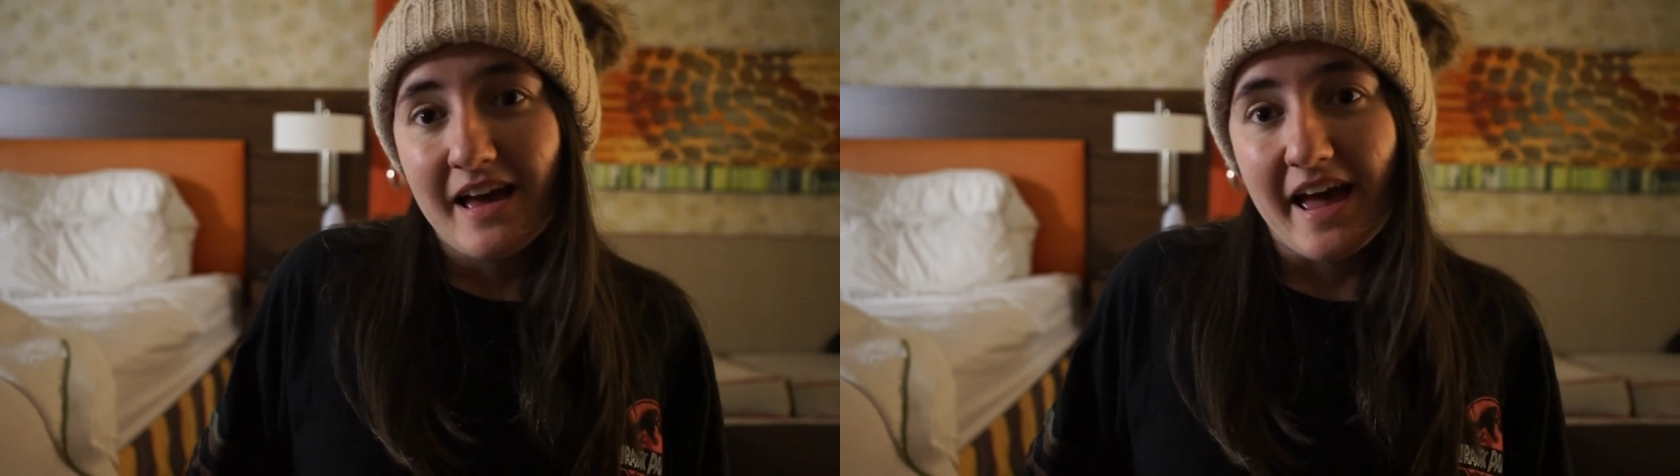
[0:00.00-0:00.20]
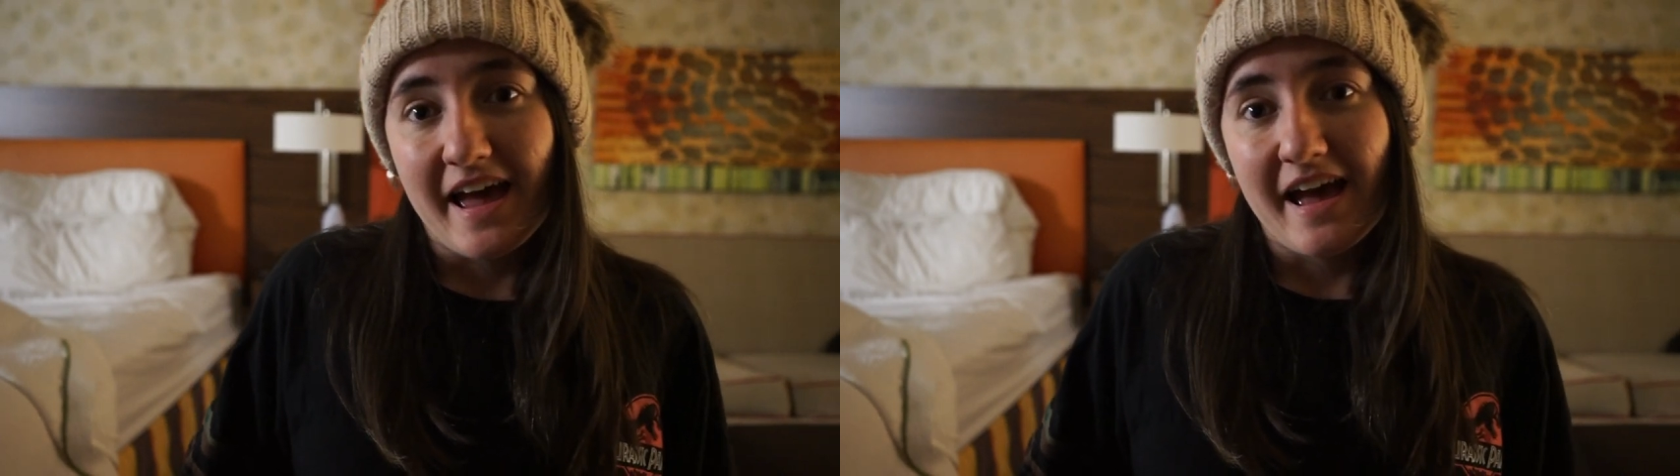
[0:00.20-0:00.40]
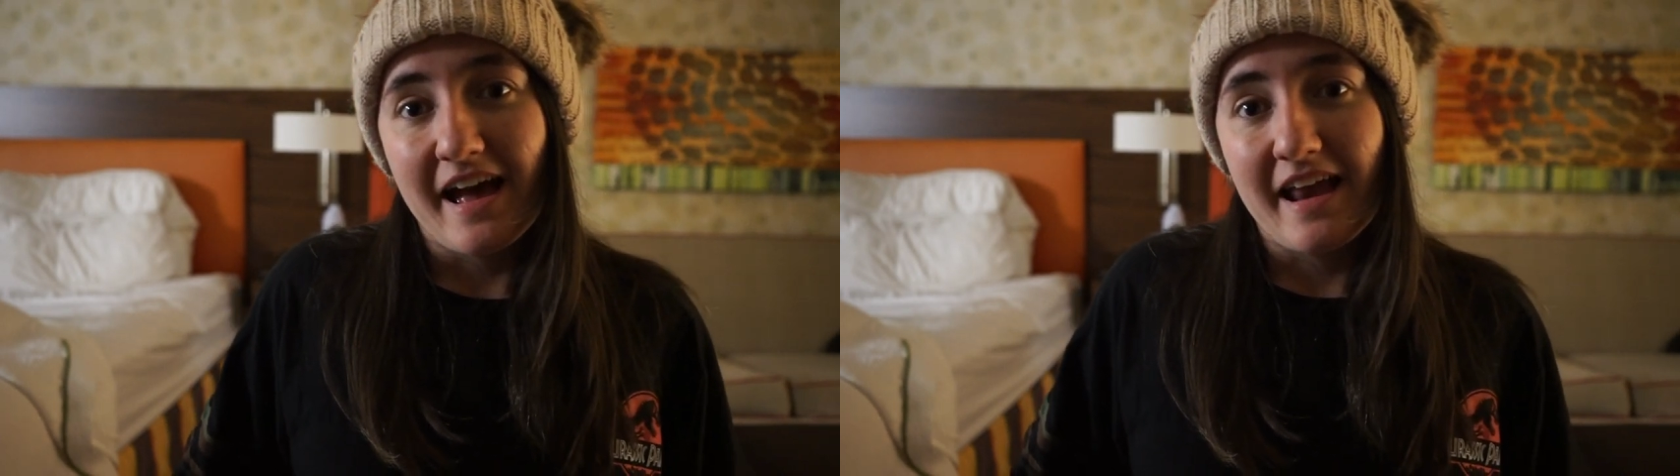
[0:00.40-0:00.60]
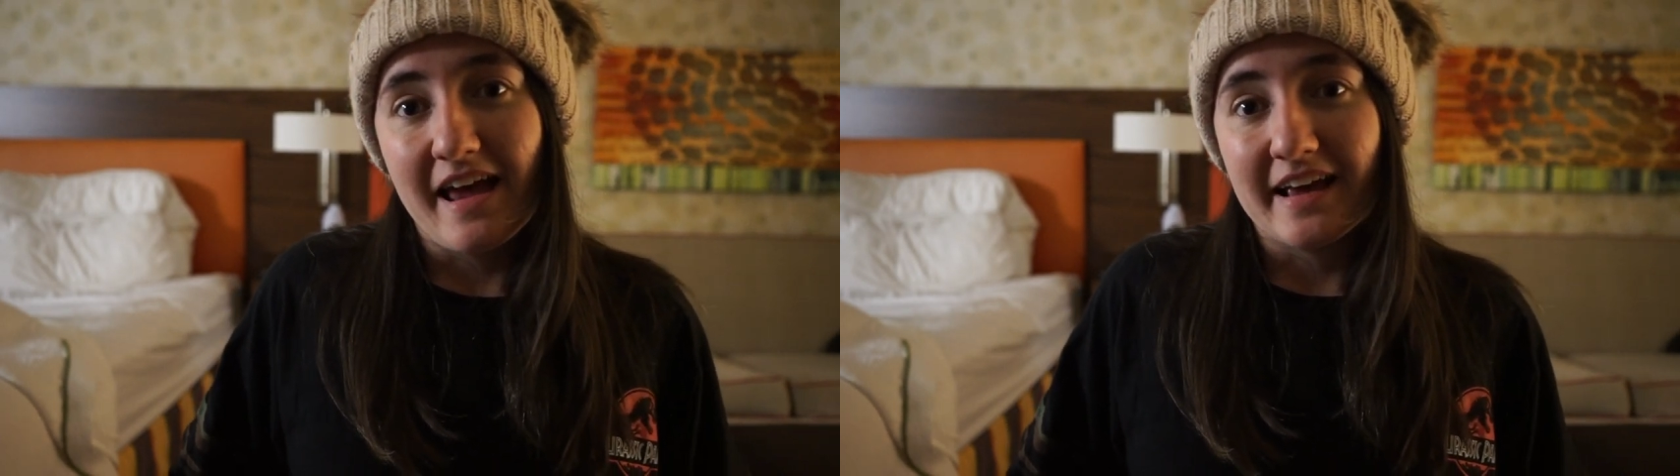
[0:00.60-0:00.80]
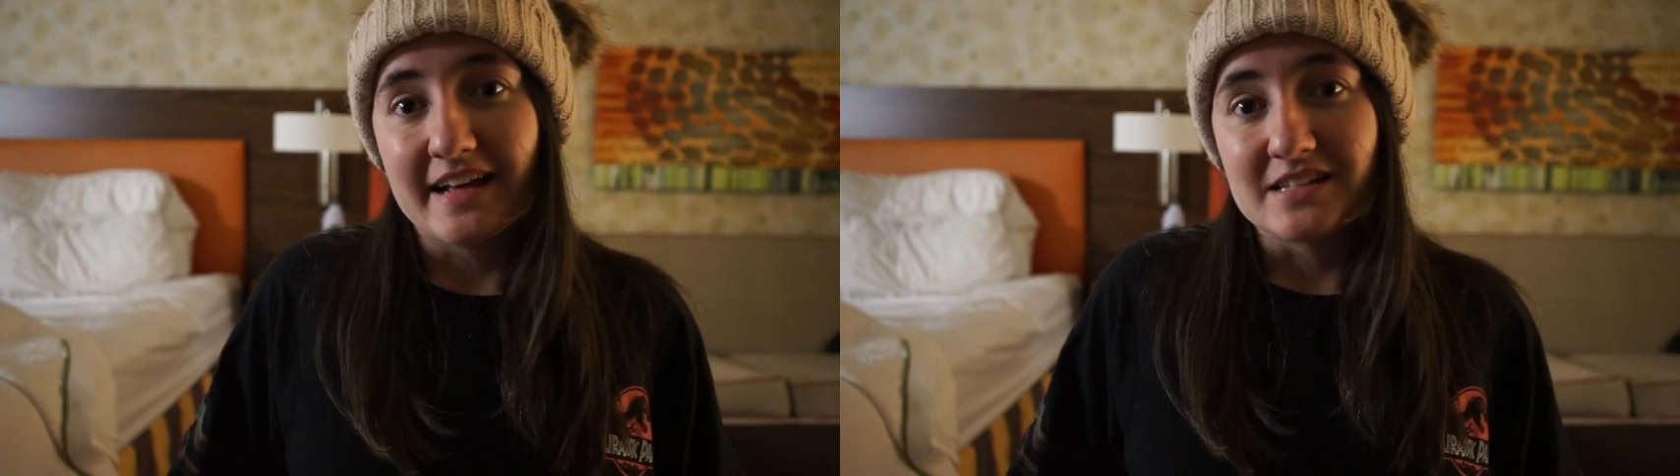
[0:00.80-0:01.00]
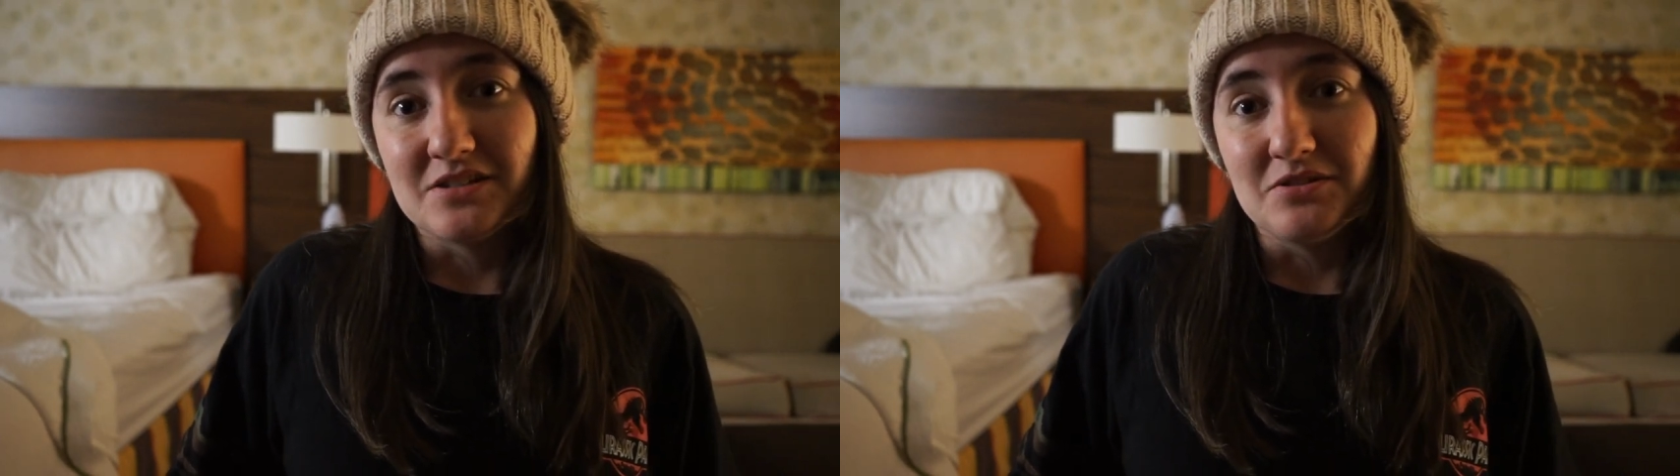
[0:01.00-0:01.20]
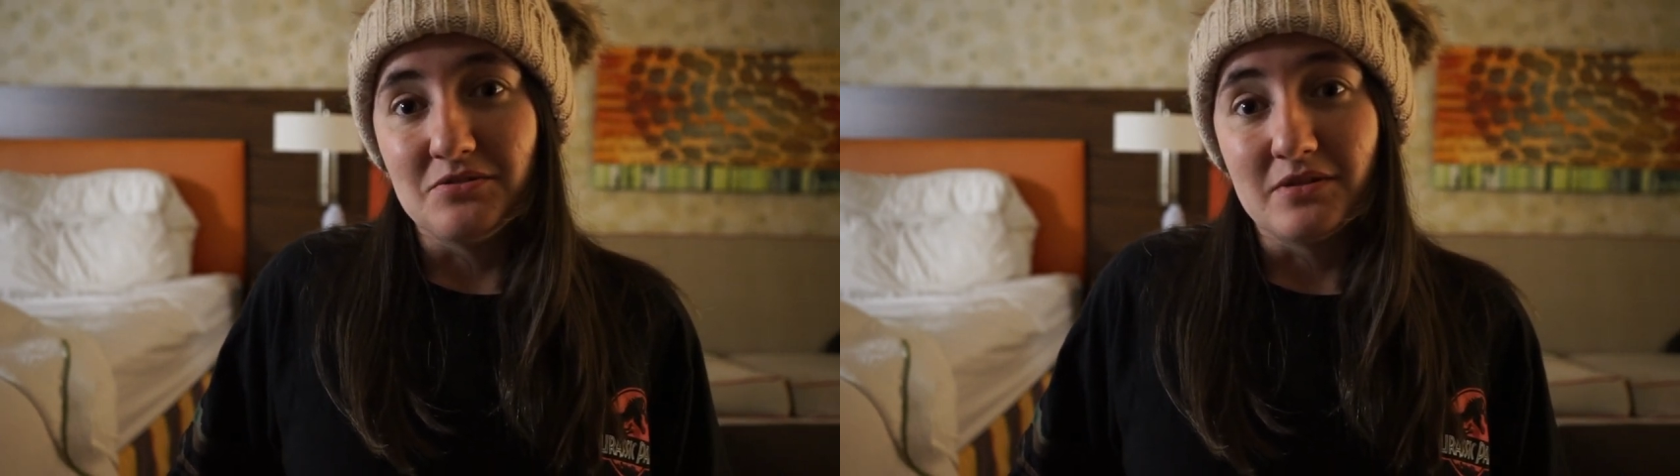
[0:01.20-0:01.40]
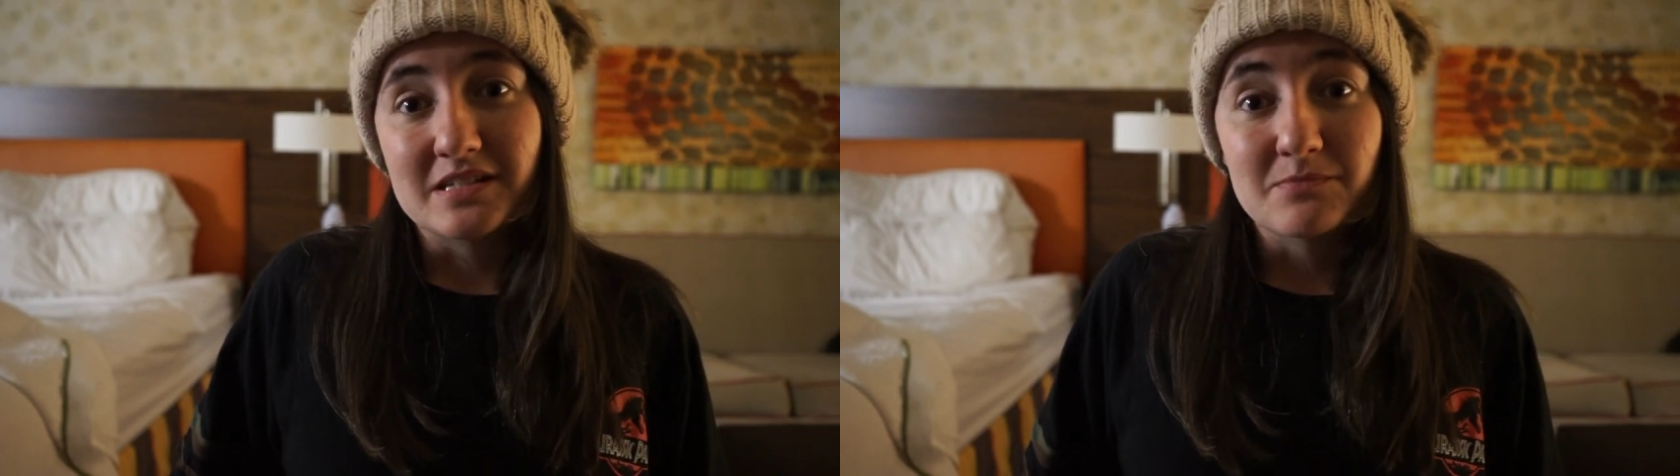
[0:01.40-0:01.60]
and I get to
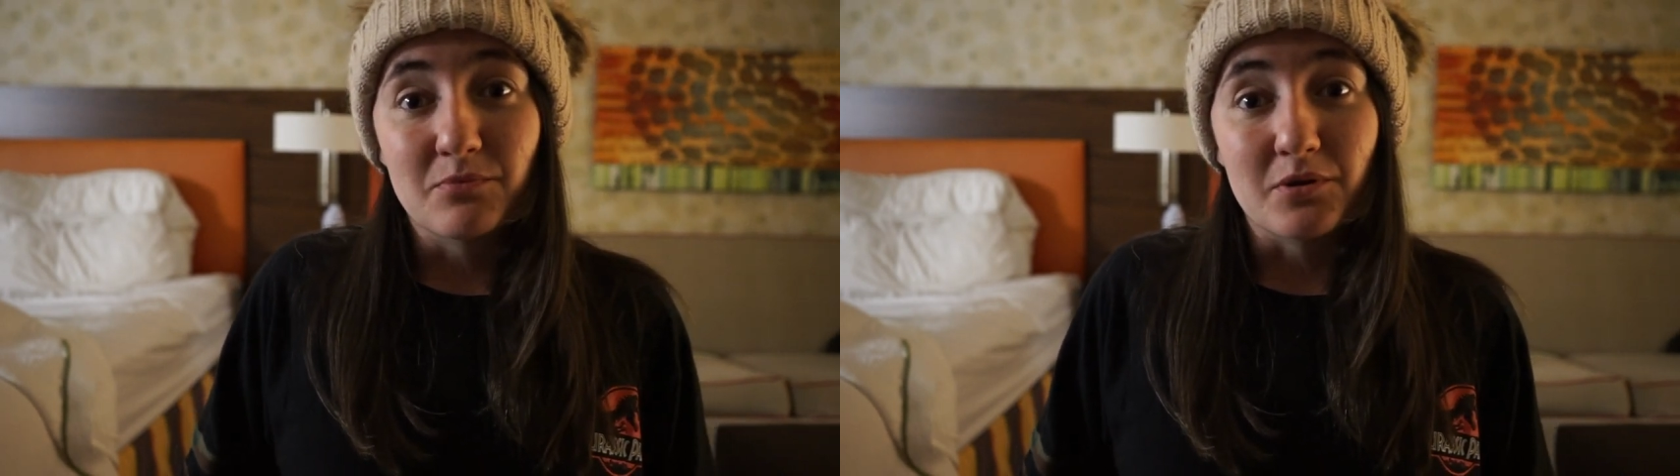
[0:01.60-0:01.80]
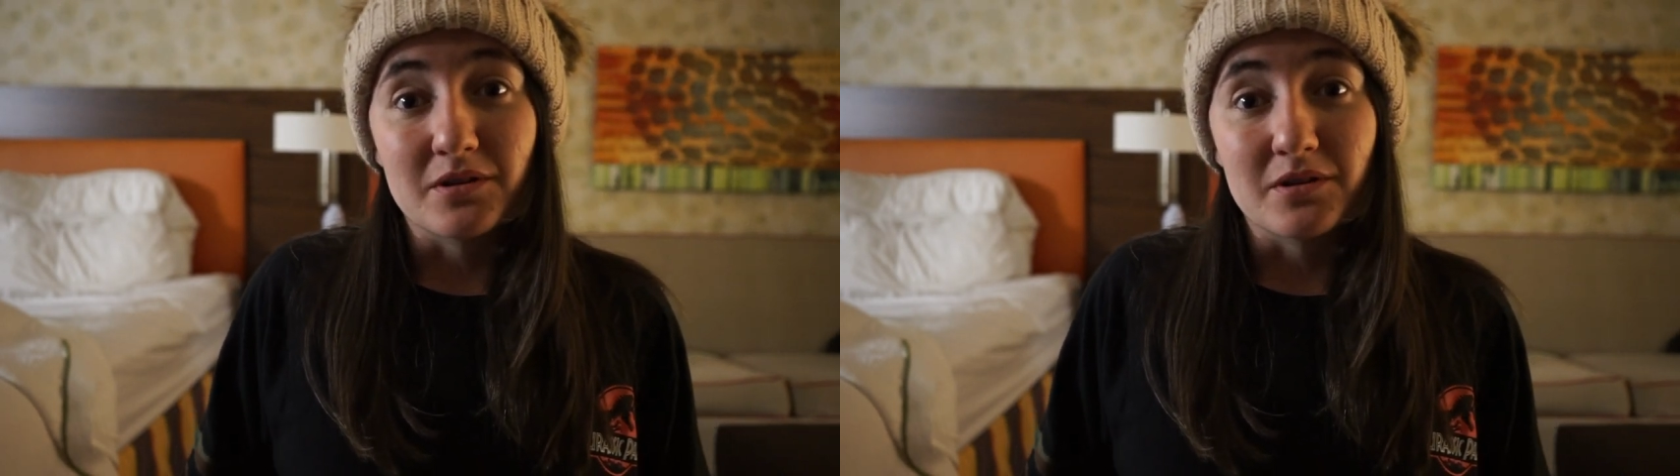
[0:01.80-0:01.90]
explore